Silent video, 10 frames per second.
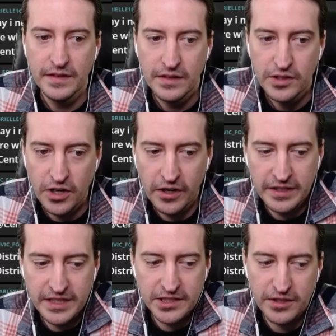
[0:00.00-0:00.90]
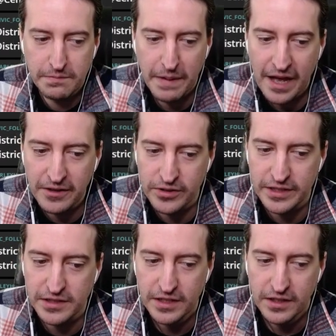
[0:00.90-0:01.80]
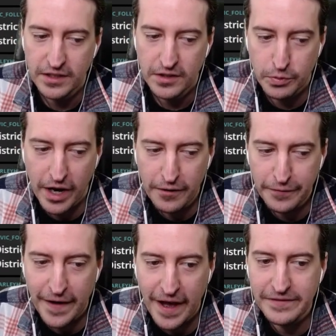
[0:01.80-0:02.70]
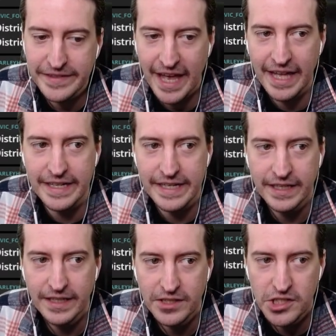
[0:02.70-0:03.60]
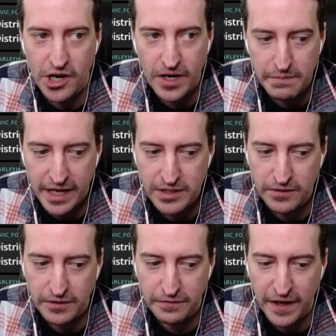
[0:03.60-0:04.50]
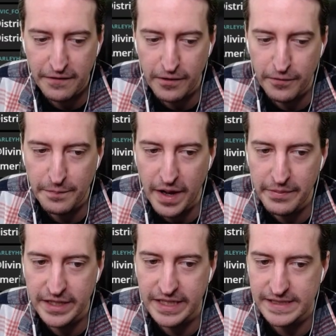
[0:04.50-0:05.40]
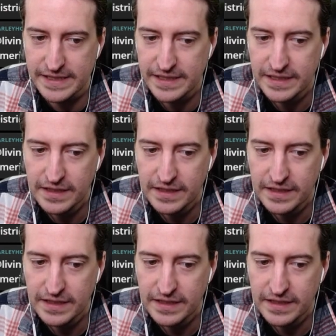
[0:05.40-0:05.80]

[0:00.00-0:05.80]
Current district boundaries, 12-5-10. Gerrymander in favor of Republicans.